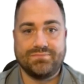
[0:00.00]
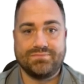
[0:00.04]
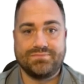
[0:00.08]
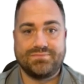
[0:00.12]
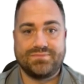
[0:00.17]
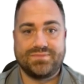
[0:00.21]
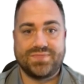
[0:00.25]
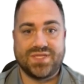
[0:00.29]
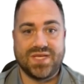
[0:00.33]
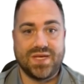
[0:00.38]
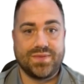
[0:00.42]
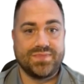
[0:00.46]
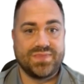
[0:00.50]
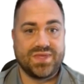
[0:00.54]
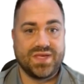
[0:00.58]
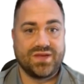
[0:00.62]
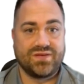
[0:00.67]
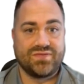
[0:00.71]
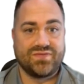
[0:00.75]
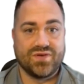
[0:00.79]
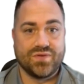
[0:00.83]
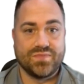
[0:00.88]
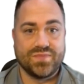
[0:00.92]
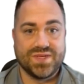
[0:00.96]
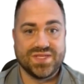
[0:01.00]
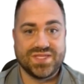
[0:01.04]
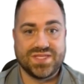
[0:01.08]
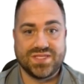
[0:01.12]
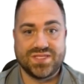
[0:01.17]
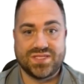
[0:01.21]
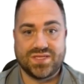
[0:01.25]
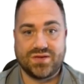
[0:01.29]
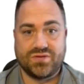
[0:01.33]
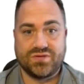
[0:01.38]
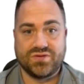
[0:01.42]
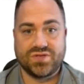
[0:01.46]
Same thing for
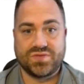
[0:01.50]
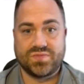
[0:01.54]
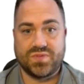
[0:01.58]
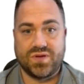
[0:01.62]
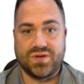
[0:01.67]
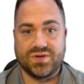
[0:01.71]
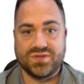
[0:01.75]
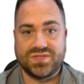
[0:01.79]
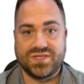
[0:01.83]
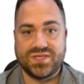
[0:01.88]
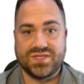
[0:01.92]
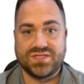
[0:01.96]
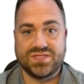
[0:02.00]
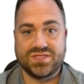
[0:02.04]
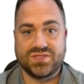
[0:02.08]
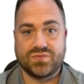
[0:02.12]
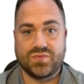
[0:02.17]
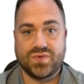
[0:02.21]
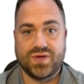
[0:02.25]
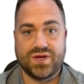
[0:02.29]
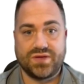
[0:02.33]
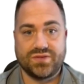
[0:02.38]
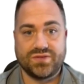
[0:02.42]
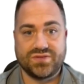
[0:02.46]
business owners' policies as well.